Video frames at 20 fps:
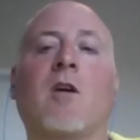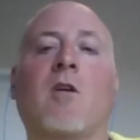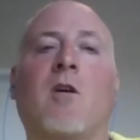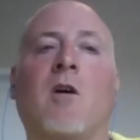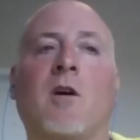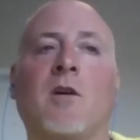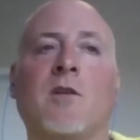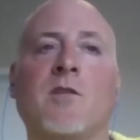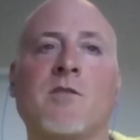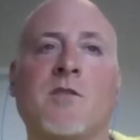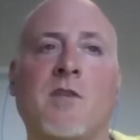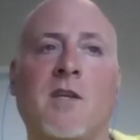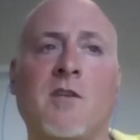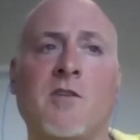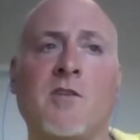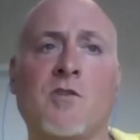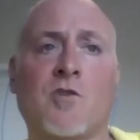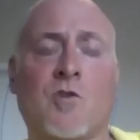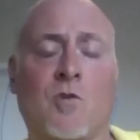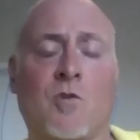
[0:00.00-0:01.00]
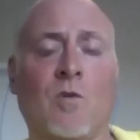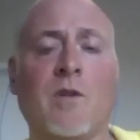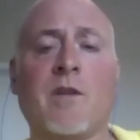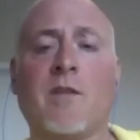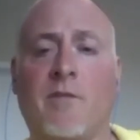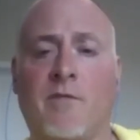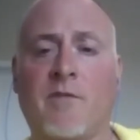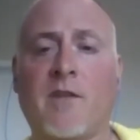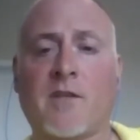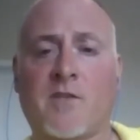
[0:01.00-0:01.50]
ours is truly
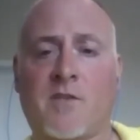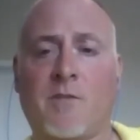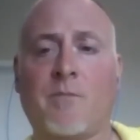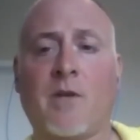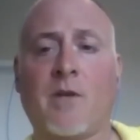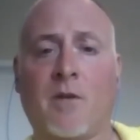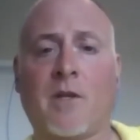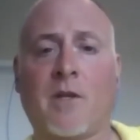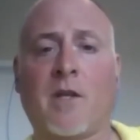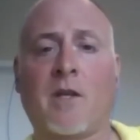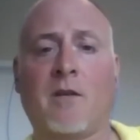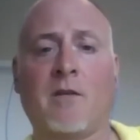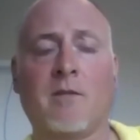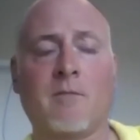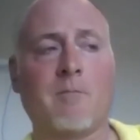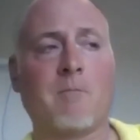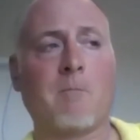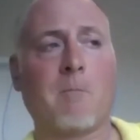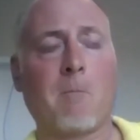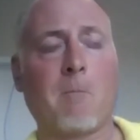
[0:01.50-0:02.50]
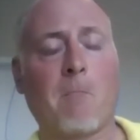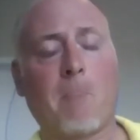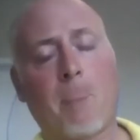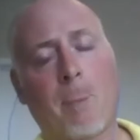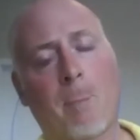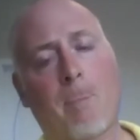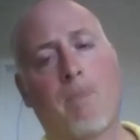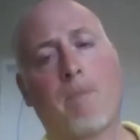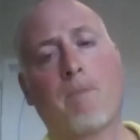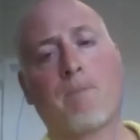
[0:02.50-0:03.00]
the flexibility.
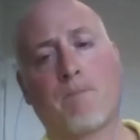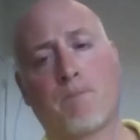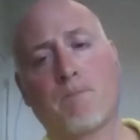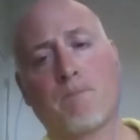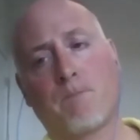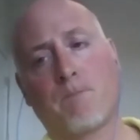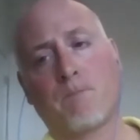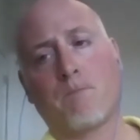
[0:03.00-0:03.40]
Yeah,